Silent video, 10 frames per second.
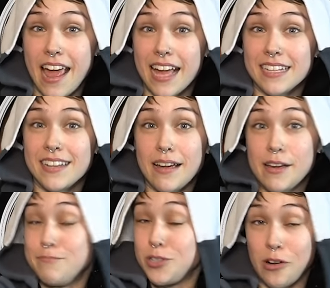and
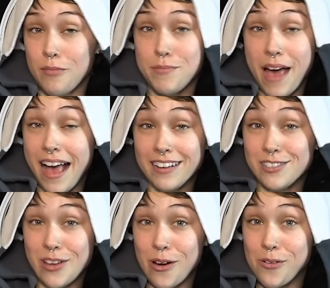I'm sure I'll be back.
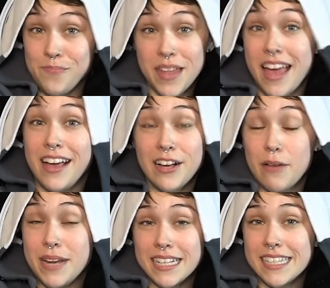So
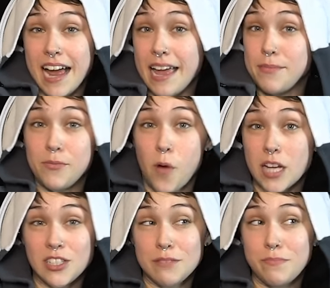come next time and
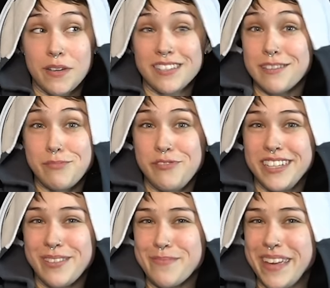watch some, some
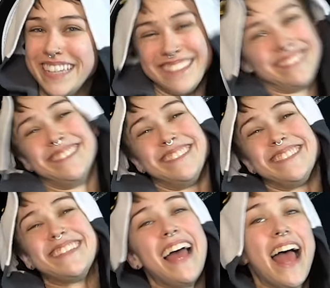movies with me.
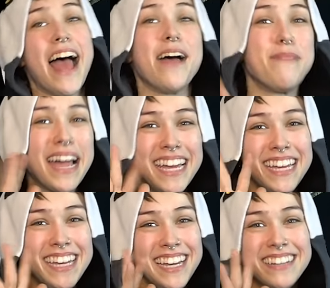
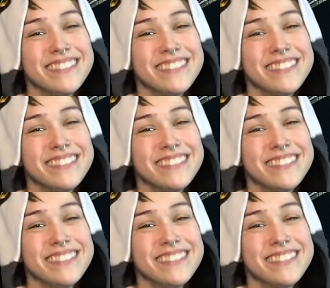Bye.